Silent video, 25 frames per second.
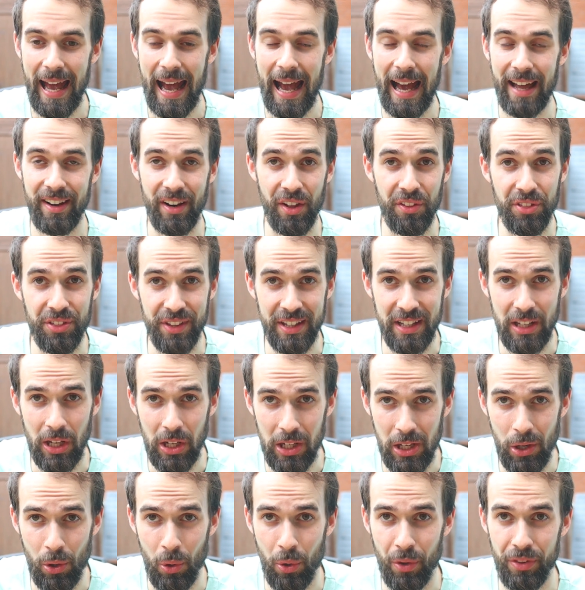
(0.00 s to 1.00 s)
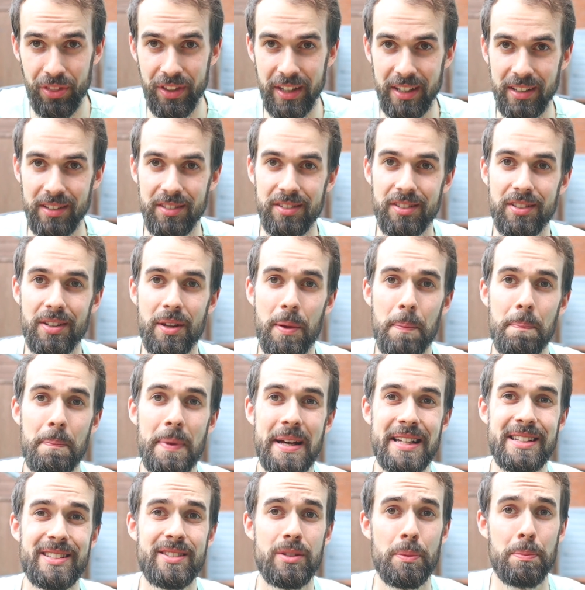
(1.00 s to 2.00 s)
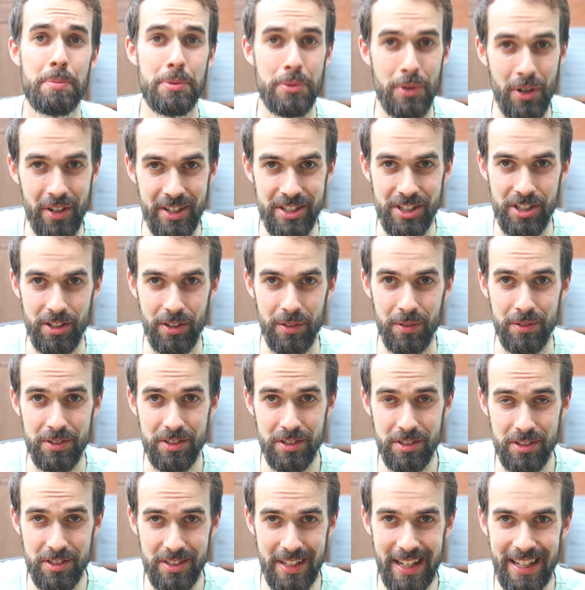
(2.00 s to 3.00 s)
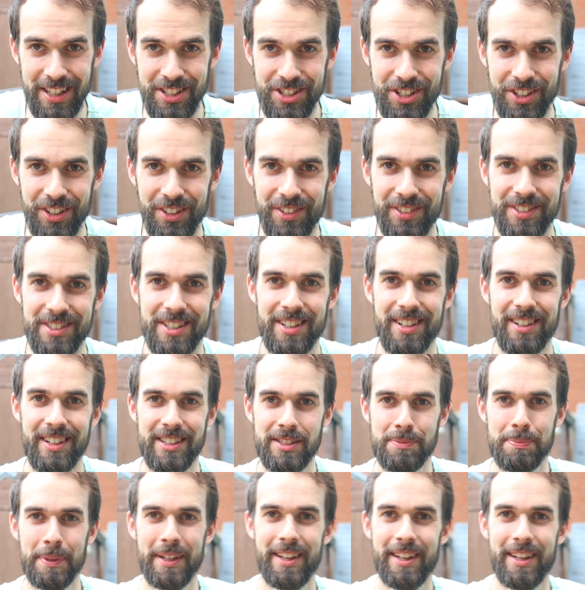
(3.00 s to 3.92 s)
And I think a lot of these may surprise you, so stay tuned. Let's